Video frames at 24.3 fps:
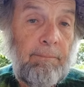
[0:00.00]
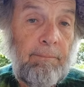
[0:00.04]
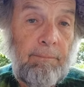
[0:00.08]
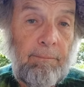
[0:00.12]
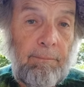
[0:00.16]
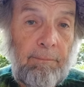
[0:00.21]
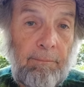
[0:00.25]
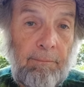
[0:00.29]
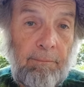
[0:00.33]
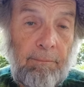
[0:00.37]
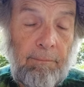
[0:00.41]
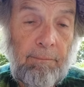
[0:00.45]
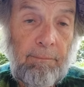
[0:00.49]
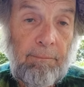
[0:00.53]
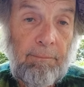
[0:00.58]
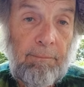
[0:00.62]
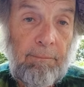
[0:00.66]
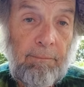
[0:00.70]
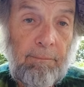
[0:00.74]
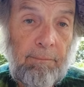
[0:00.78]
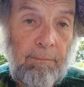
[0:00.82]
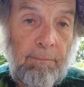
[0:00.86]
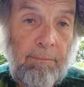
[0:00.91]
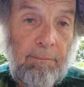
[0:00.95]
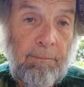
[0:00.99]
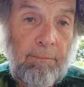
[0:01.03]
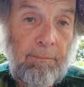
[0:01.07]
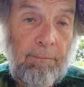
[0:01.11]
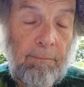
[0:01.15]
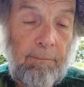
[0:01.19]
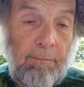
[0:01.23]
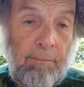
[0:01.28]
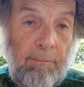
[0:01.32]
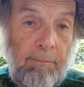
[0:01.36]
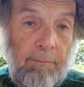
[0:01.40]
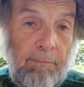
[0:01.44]

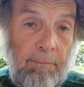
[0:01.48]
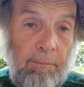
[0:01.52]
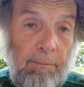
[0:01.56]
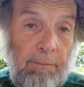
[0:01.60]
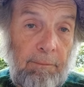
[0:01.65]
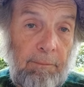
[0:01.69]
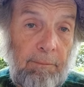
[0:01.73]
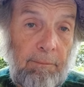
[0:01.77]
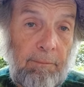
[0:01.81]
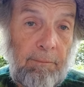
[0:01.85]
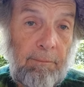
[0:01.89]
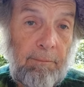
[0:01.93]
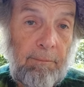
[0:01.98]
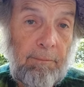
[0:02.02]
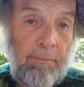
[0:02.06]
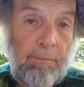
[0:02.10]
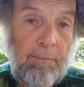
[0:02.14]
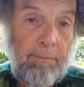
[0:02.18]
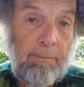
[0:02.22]
Nobody speaks.